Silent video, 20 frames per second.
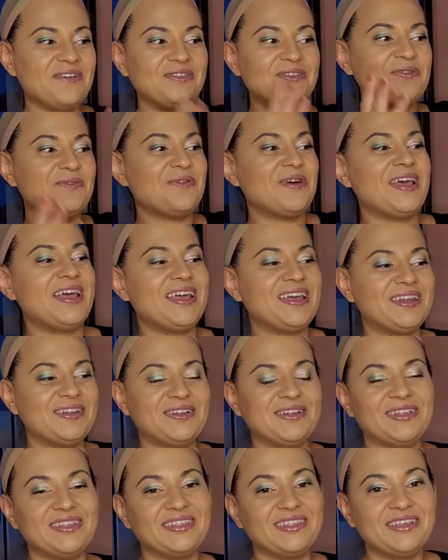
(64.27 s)
the way
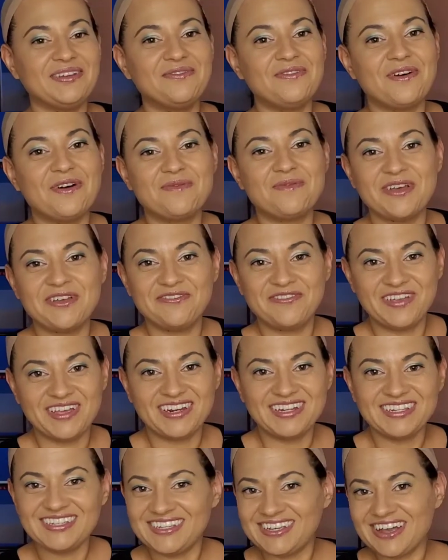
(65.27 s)
to live all my
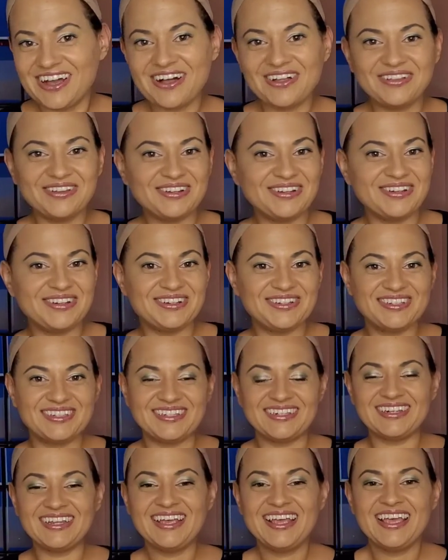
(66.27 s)
fantasy colors
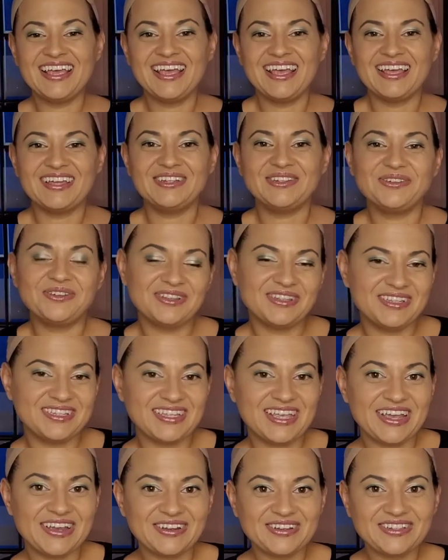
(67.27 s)
and do all these
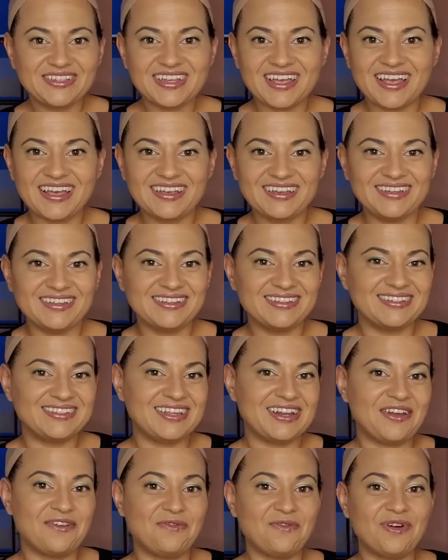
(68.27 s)
hairstyles that
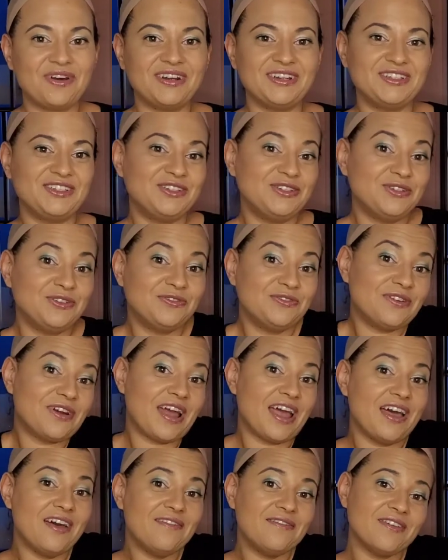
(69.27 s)
I've wanted to do
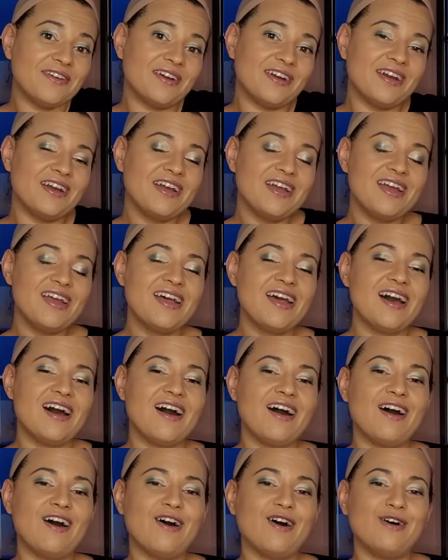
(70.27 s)
forever,
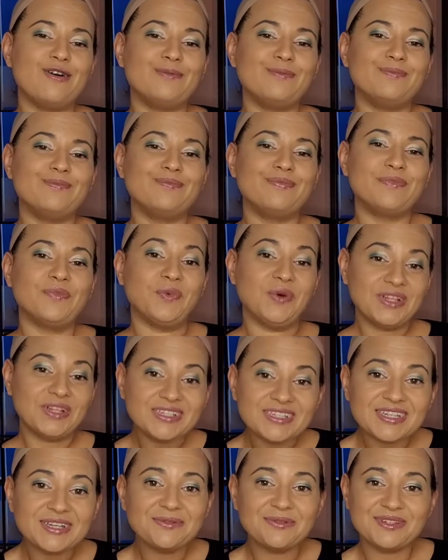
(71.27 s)

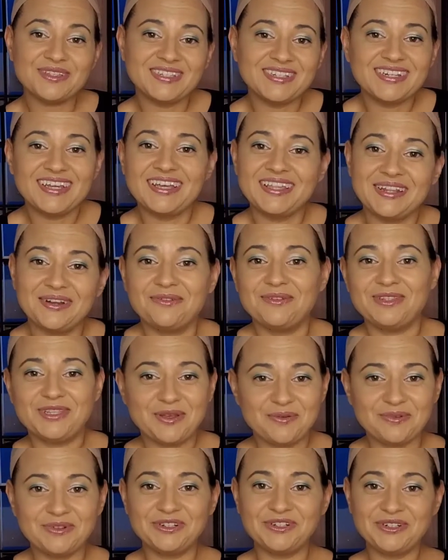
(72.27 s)
Wednesday was the day that I was
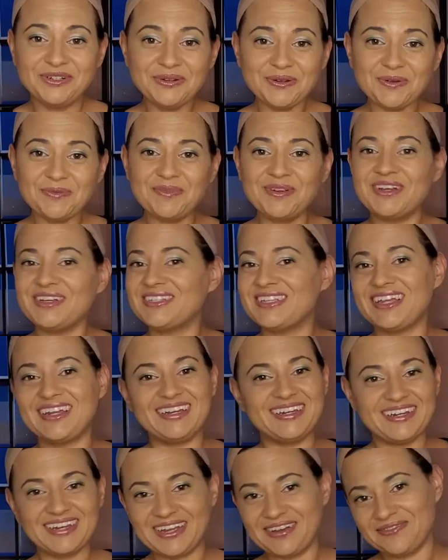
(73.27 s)
able to do it because I
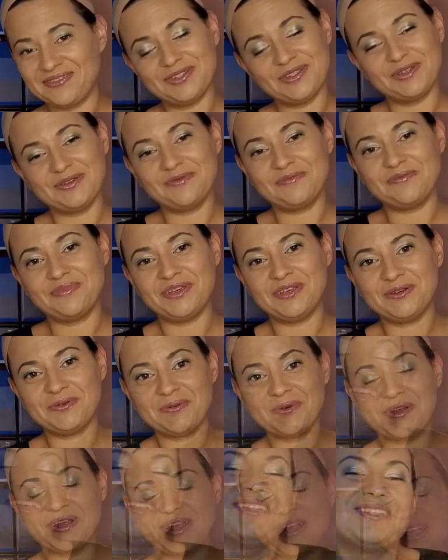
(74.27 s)
didn't have to be at
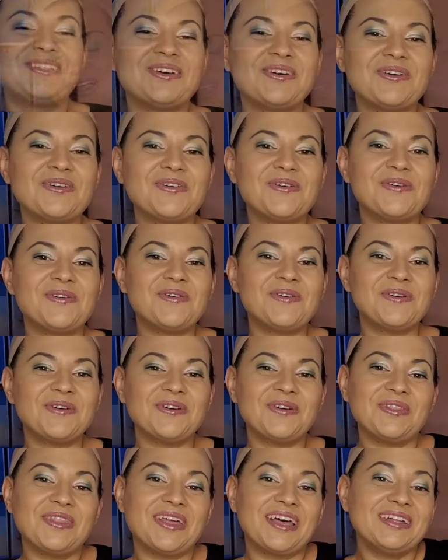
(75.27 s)
work. So
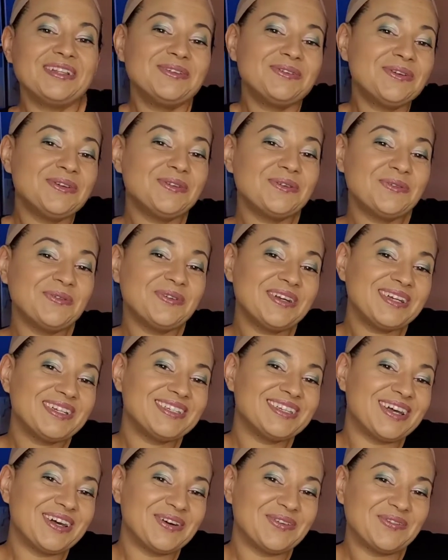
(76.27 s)
that's where the Wigs
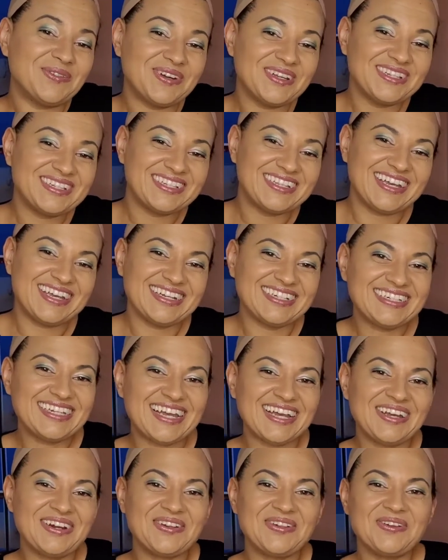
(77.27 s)
on Wednesday
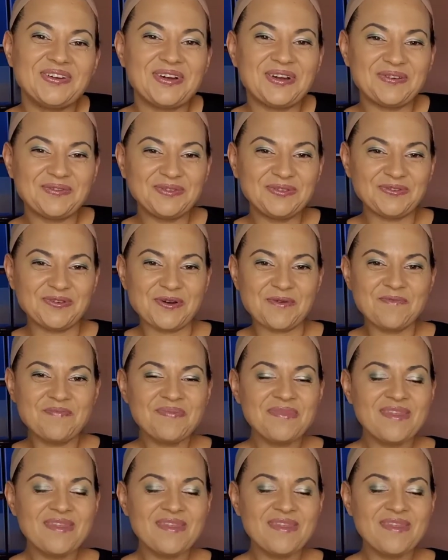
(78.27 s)
title comes from.